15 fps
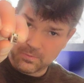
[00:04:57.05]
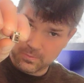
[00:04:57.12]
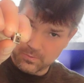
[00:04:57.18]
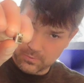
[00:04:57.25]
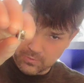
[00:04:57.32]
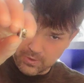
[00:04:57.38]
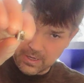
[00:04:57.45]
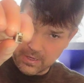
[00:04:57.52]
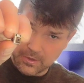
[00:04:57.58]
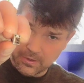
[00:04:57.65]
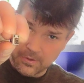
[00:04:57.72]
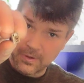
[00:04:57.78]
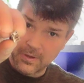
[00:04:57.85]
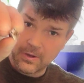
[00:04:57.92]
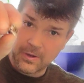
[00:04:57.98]
regular,
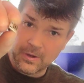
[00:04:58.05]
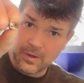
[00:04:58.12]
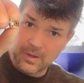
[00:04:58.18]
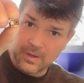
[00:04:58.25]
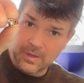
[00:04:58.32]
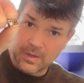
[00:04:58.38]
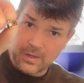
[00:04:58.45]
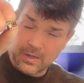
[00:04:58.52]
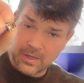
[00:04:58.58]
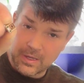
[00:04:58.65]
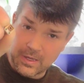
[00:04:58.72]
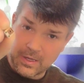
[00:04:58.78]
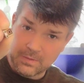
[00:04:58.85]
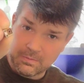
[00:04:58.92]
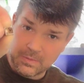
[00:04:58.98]

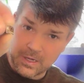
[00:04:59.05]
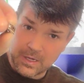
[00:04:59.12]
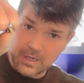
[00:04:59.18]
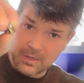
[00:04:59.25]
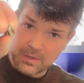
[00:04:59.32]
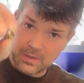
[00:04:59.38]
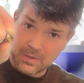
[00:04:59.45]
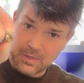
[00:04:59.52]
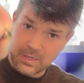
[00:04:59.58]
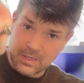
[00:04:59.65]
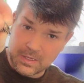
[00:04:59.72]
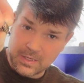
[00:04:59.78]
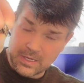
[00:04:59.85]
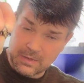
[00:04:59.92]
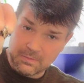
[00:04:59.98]
and my
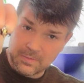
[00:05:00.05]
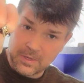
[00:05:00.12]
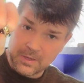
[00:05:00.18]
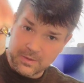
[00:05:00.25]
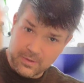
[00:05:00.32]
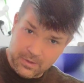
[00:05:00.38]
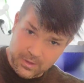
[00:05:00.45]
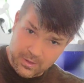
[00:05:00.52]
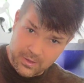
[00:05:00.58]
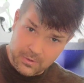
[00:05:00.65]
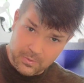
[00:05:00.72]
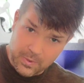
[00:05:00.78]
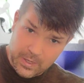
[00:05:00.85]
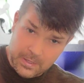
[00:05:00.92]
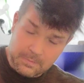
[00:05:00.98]
nickname, the other
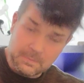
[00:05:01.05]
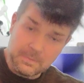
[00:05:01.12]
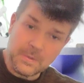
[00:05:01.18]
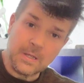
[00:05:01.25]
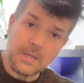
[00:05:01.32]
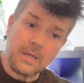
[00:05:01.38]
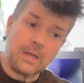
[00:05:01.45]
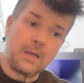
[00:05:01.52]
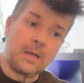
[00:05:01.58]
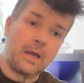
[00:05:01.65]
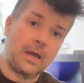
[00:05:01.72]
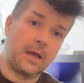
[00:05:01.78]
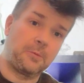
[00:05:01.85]
way. I'll